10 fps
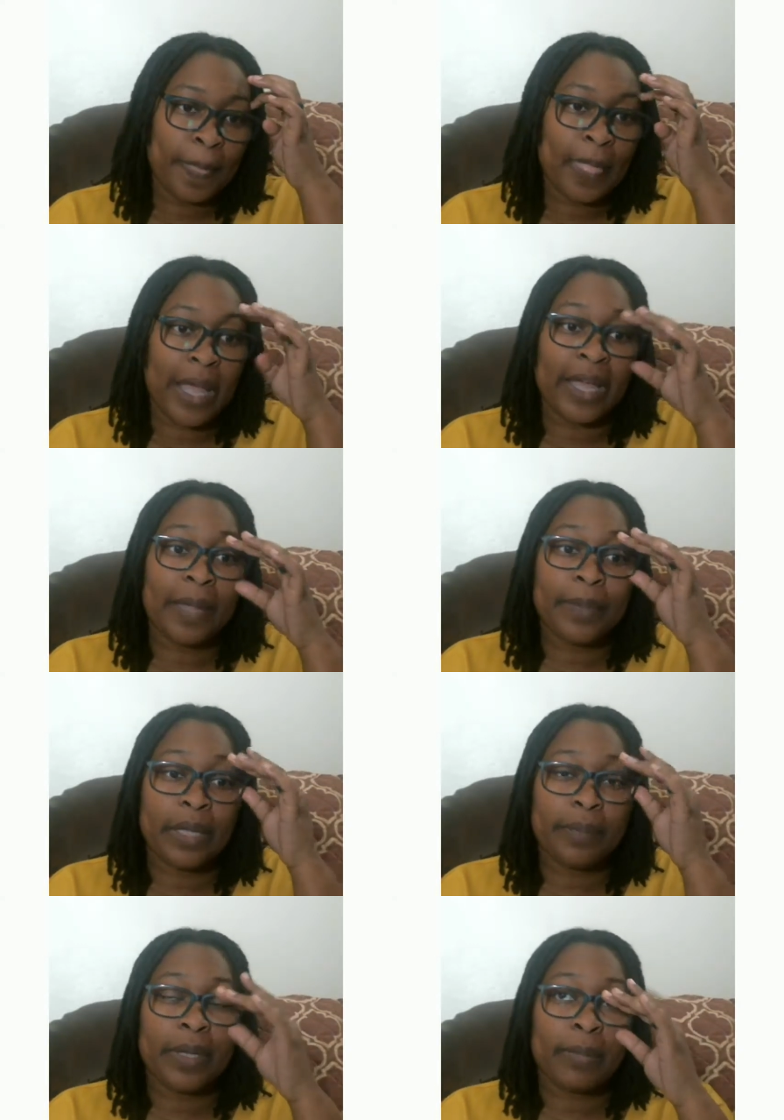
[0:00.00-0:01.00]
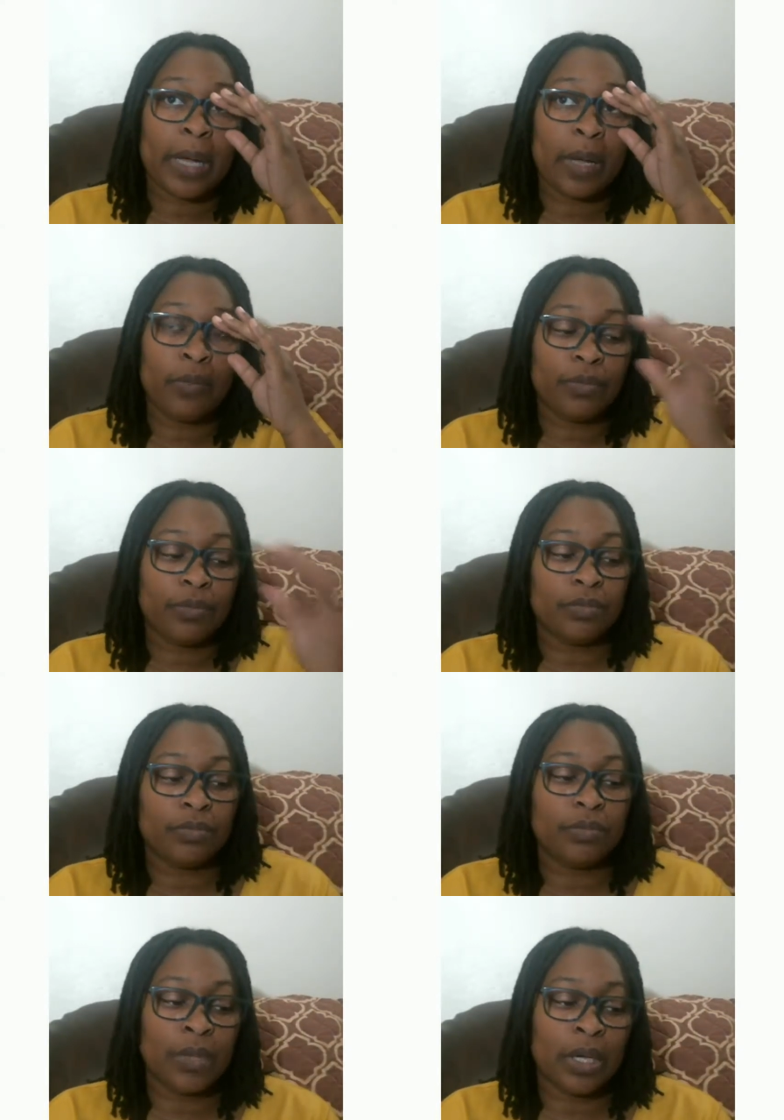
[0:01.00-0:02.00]
I am keeping my,
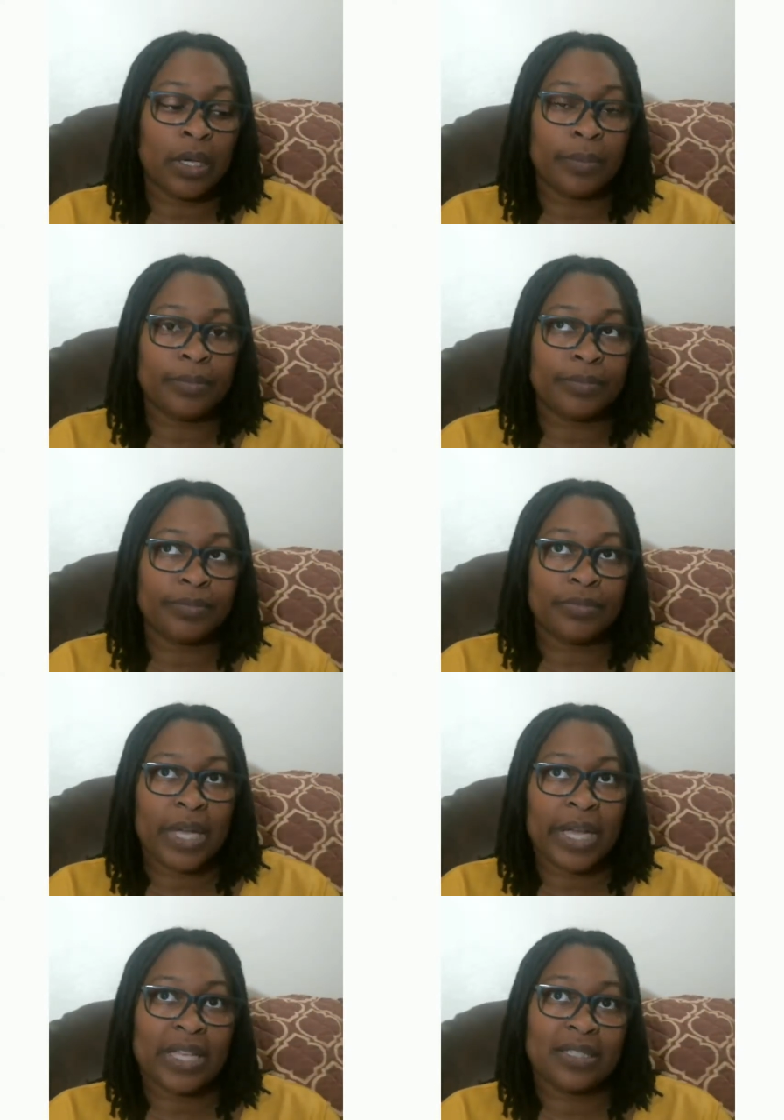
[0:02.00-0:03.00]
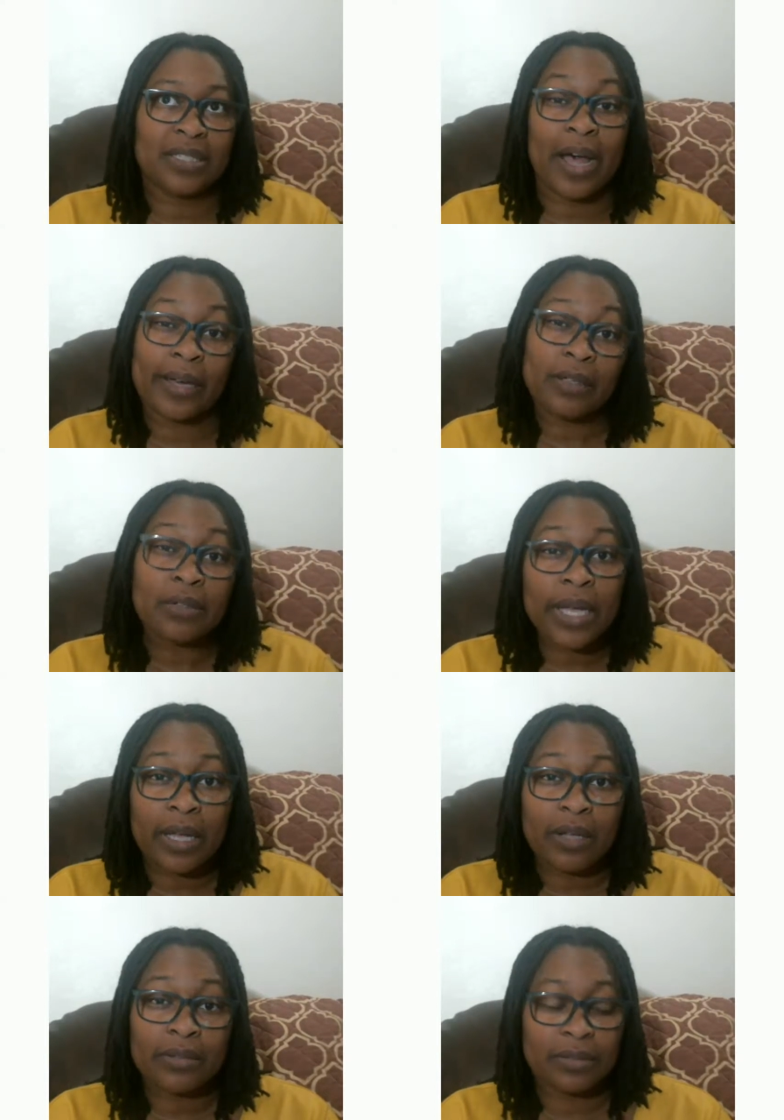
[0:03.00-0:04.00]
um, I guess, title
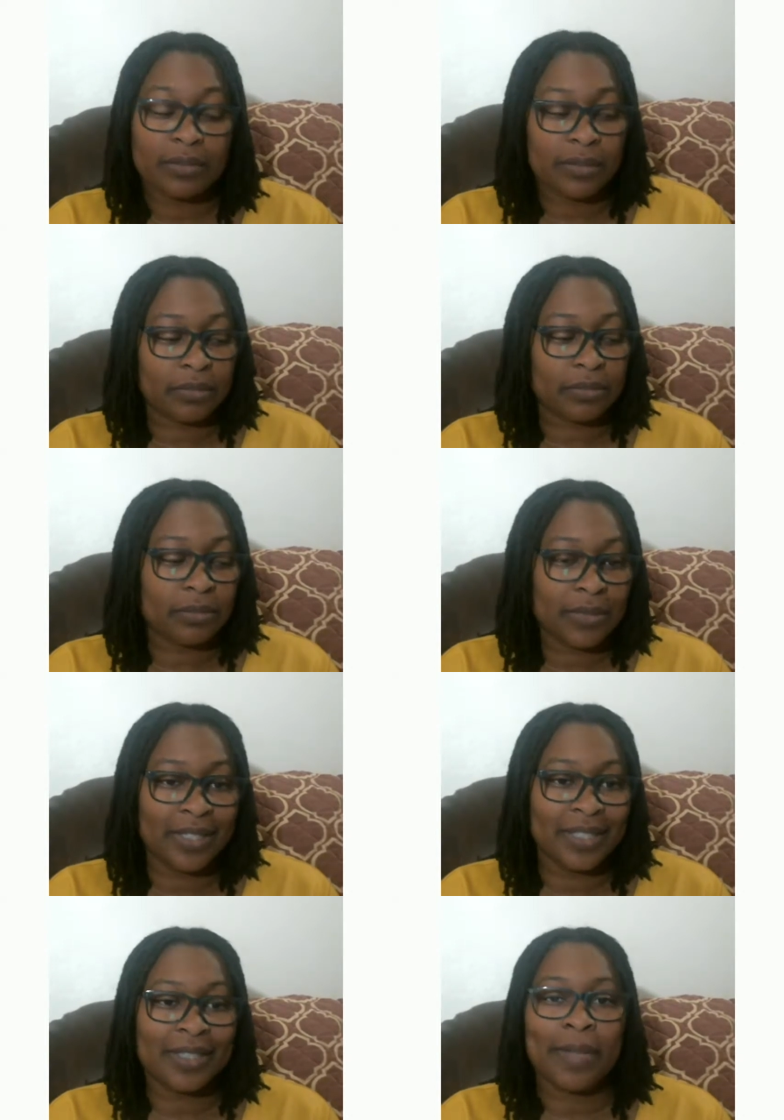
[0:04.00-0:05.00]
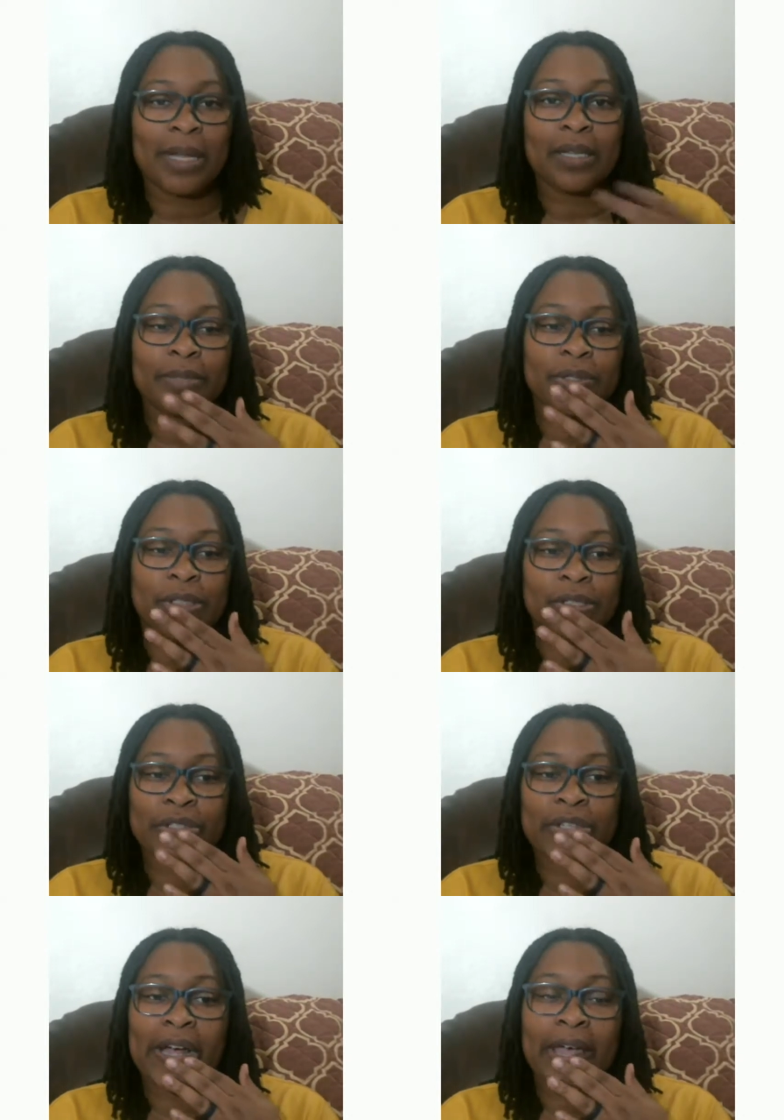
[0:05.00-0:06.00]
count. My lips are a little
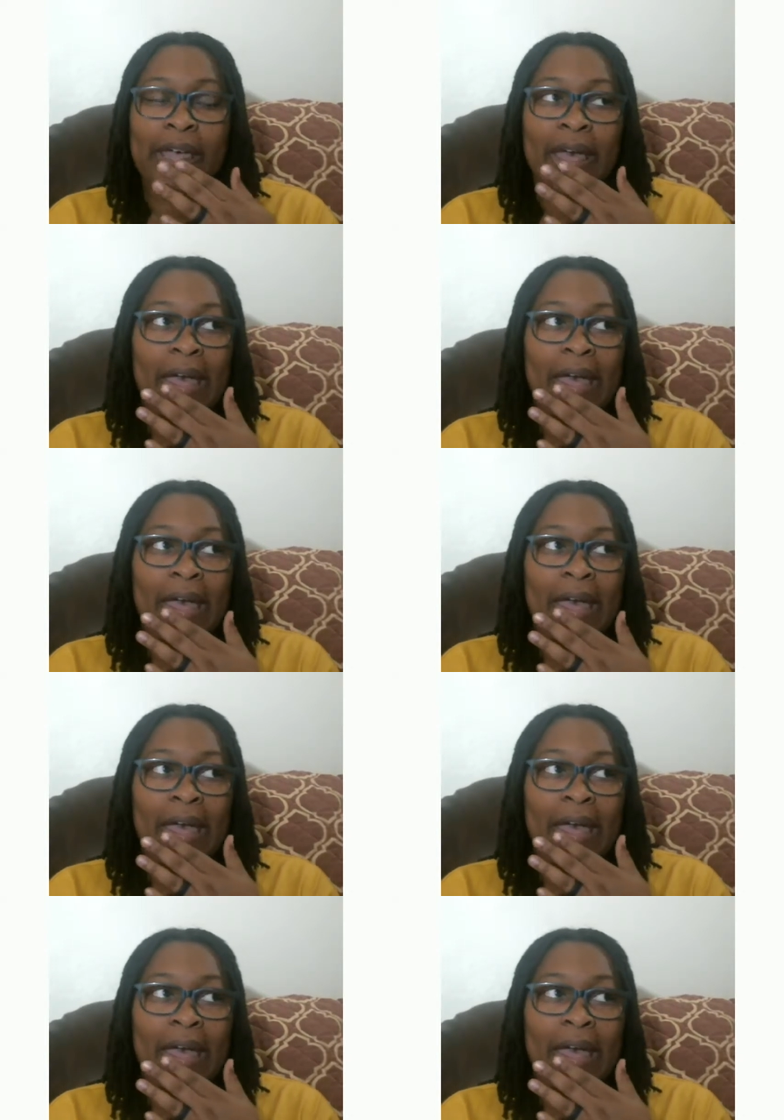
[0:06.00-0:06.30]
dry.